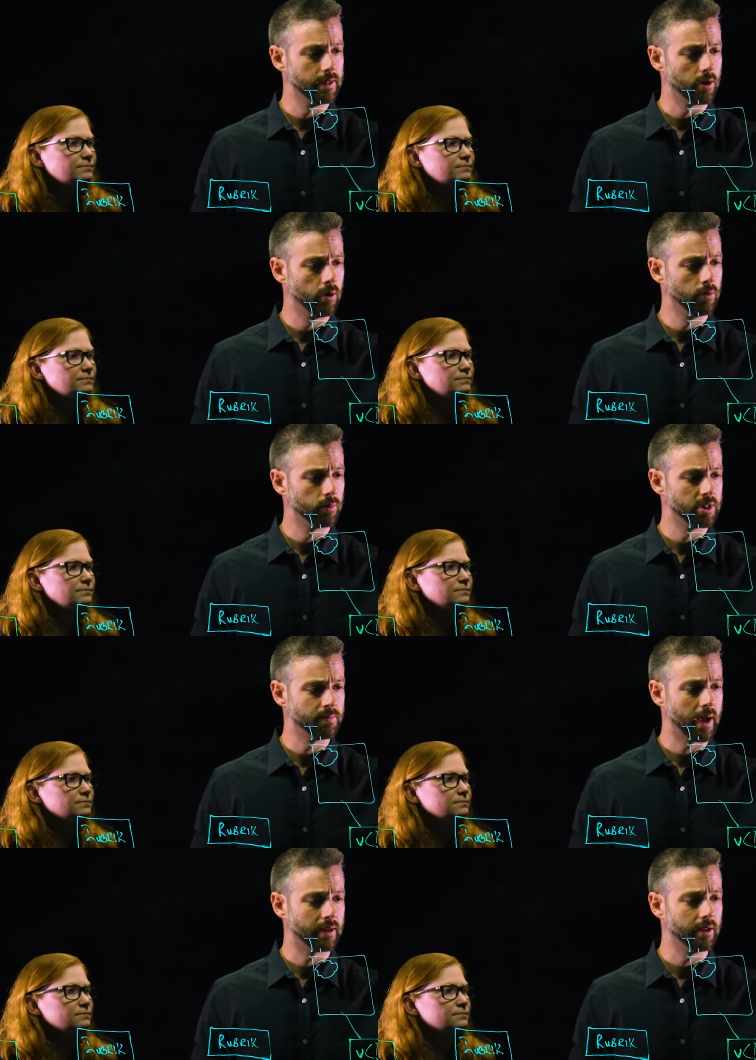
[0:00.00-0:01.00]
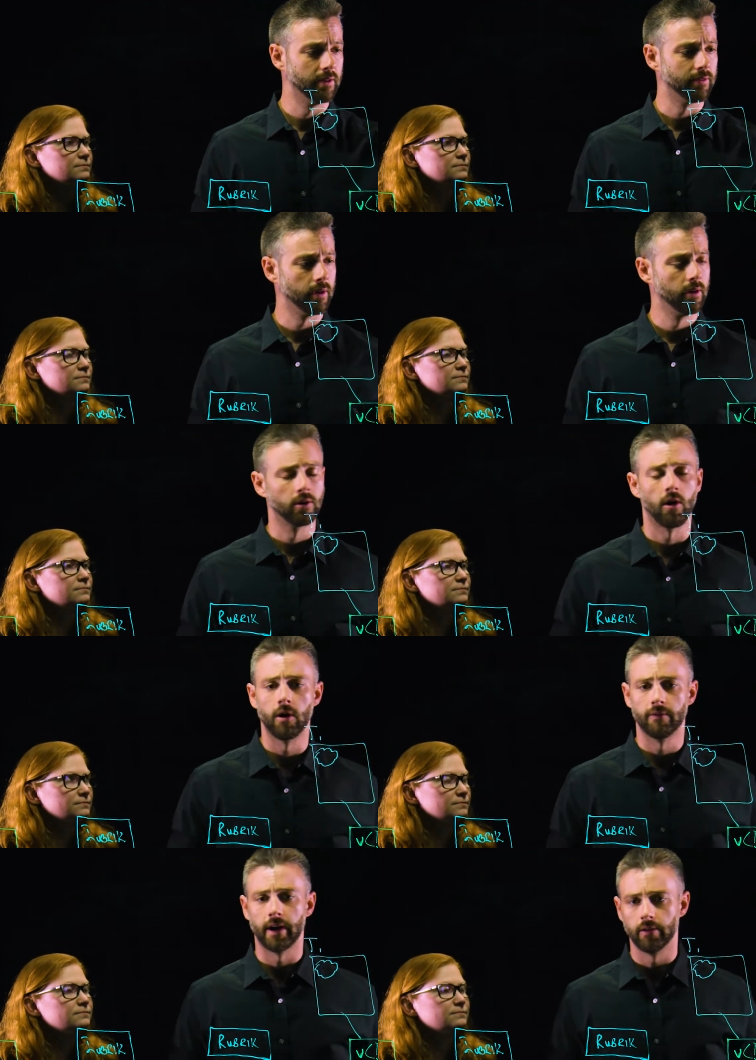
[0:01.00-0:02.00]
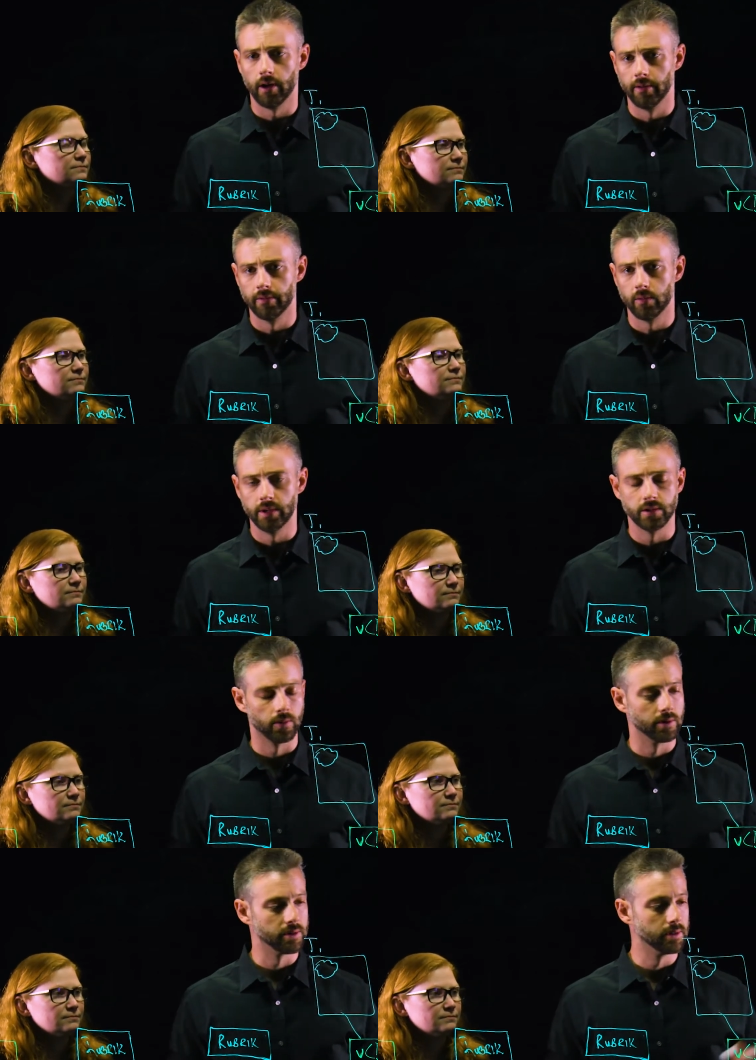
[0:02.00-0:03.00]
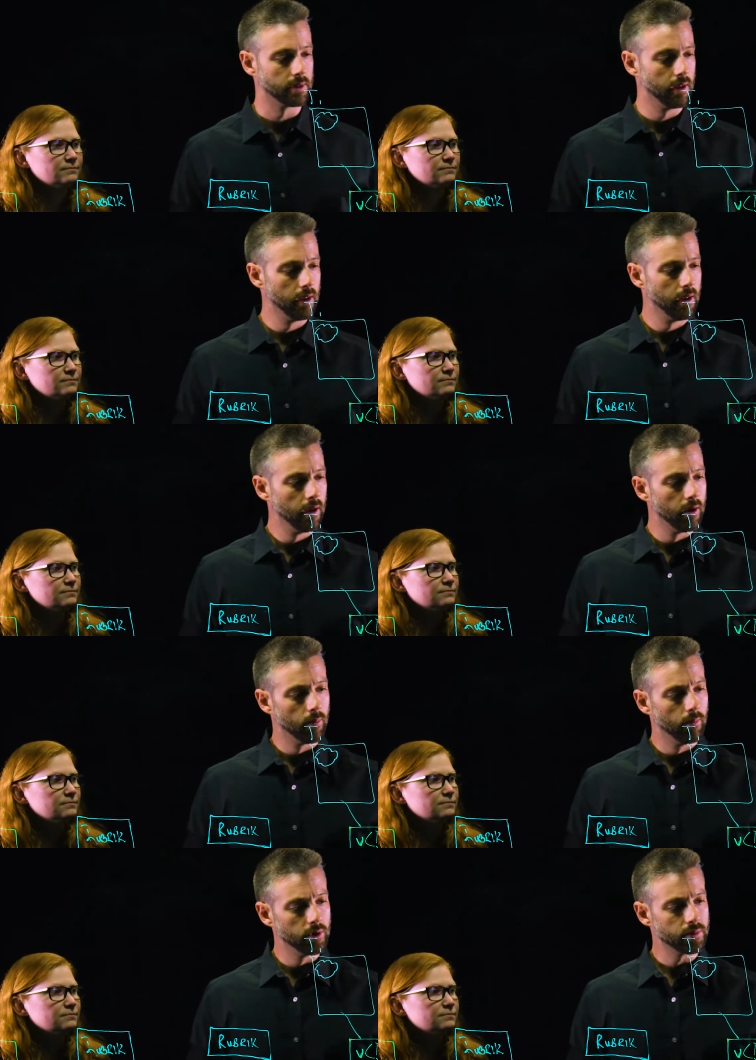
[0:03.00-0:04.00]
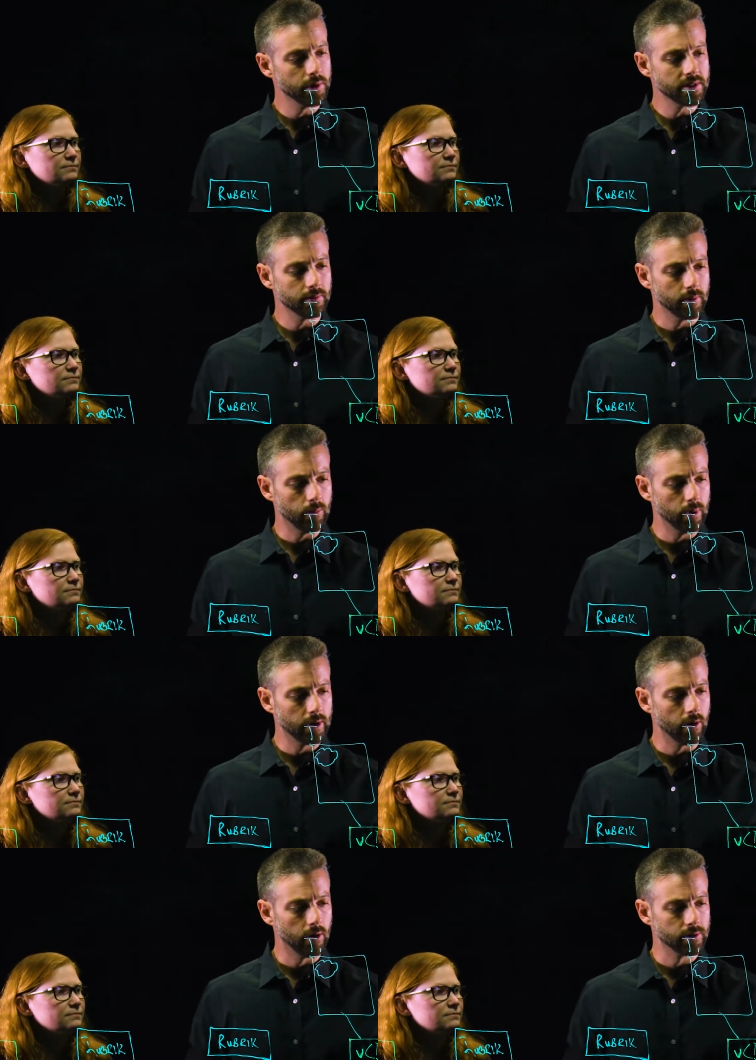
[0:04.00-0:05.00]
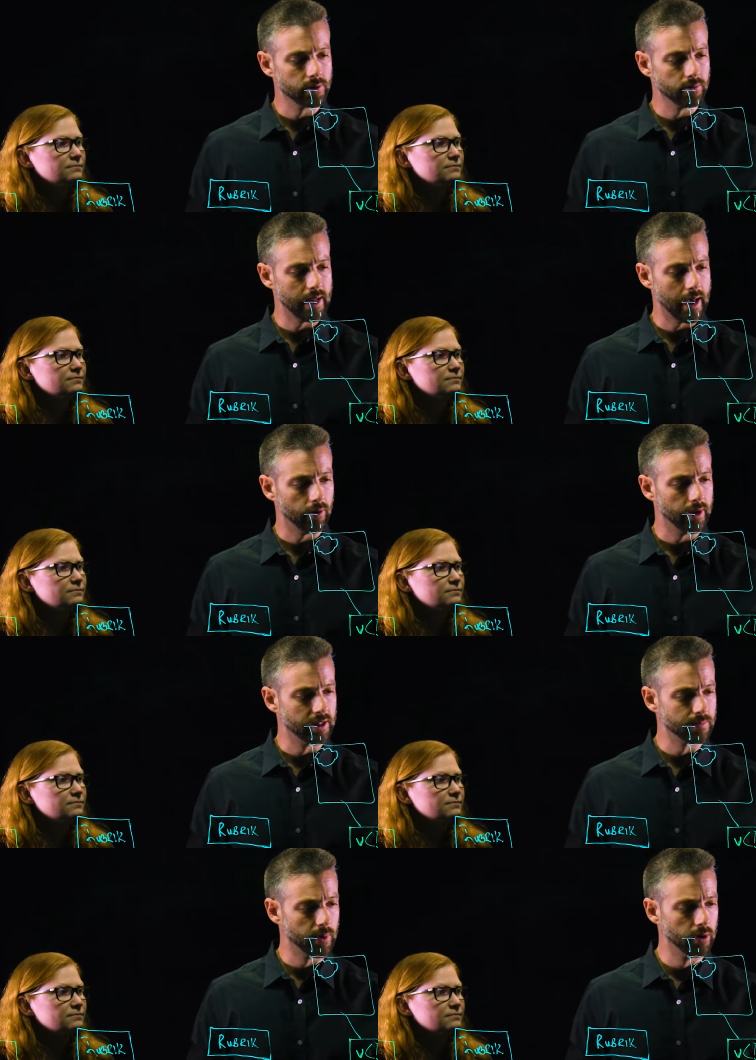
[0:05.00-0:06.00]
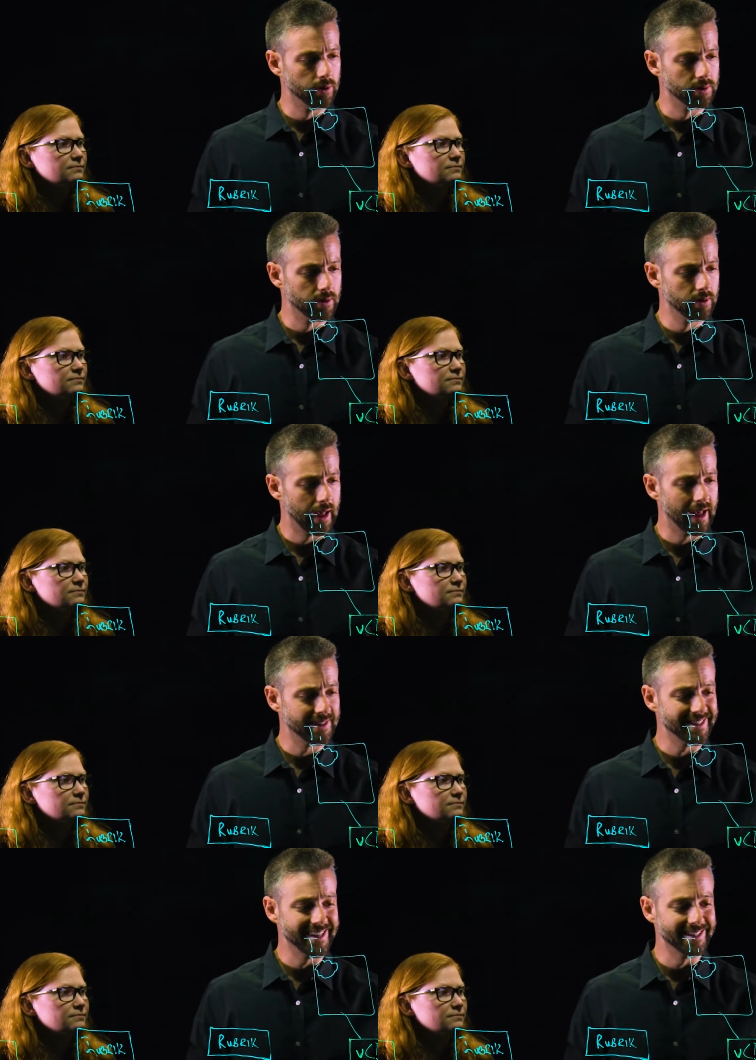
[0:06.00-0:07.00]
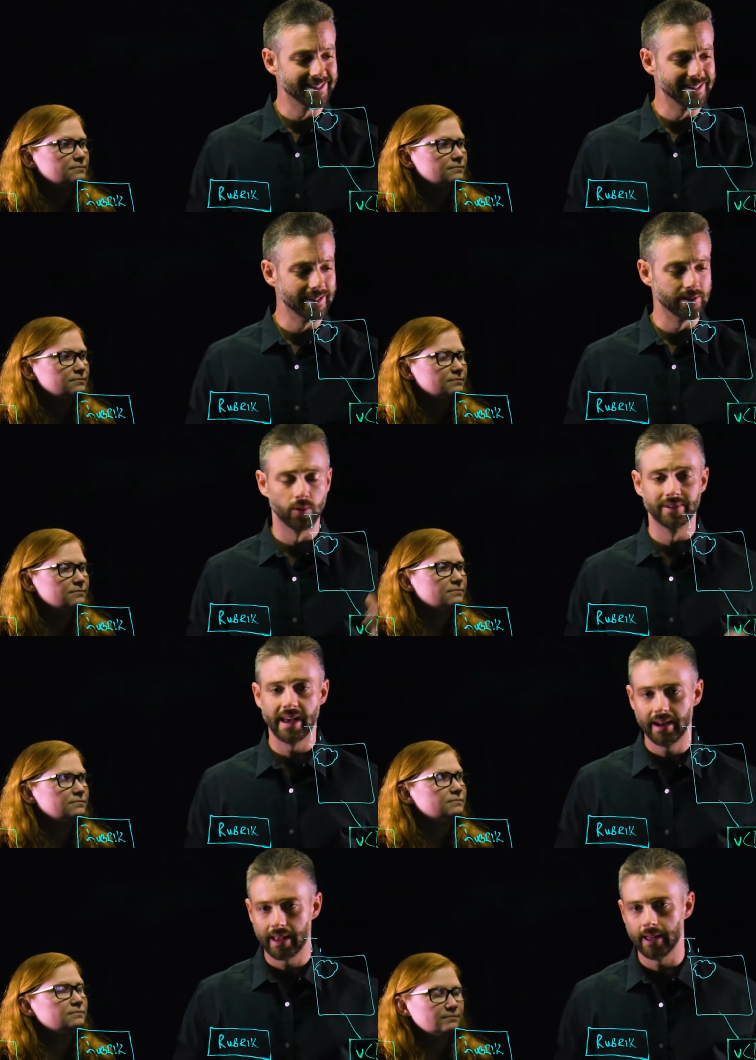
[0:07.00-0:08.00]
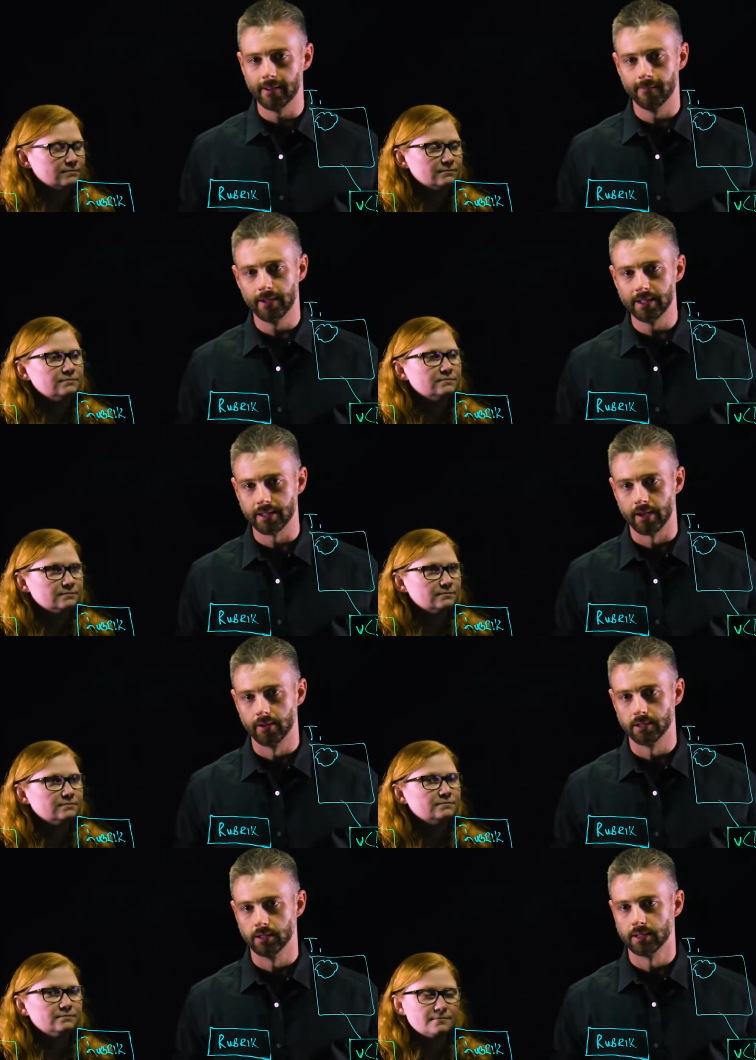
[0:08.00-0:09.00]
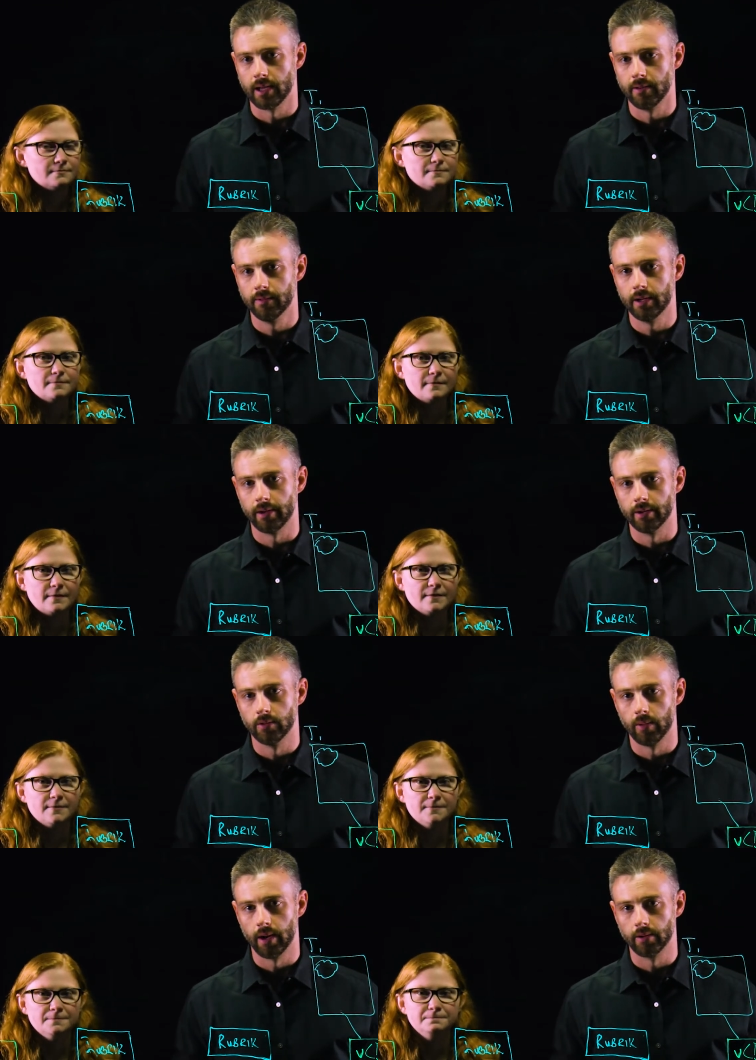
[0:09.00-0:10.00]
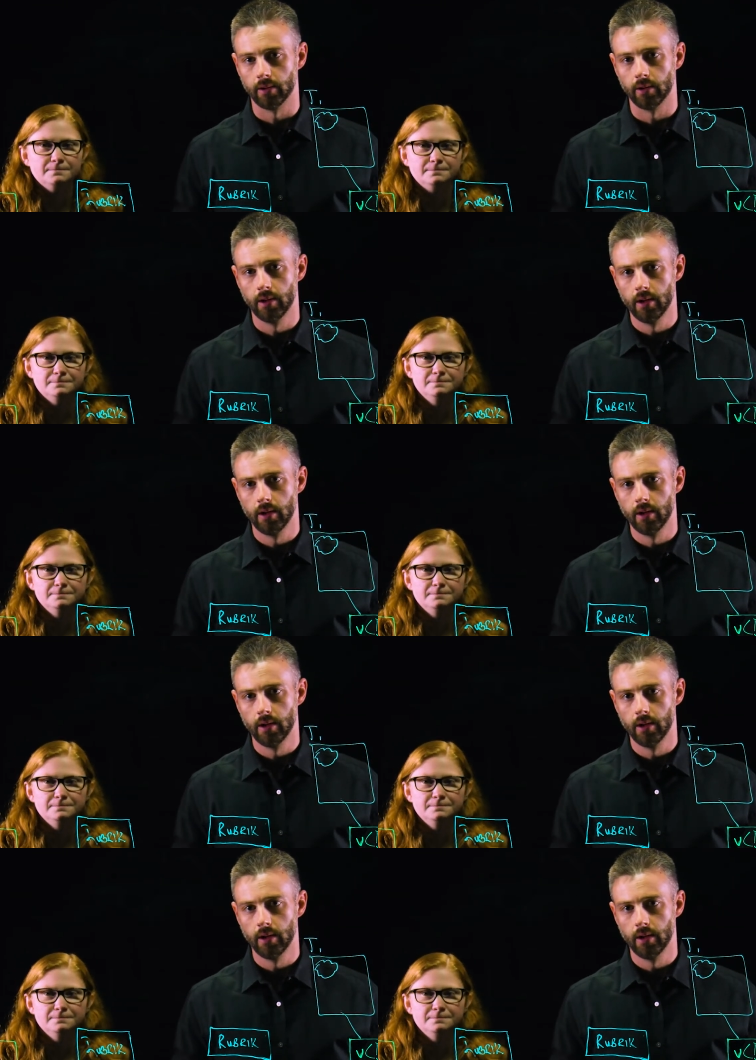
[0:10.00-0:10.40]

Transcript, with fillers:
Speaker 1: its own respective carve out of the resources. Most recently, we can also now expose S D D Cs or dedicated vCenters inside of vCloud Director.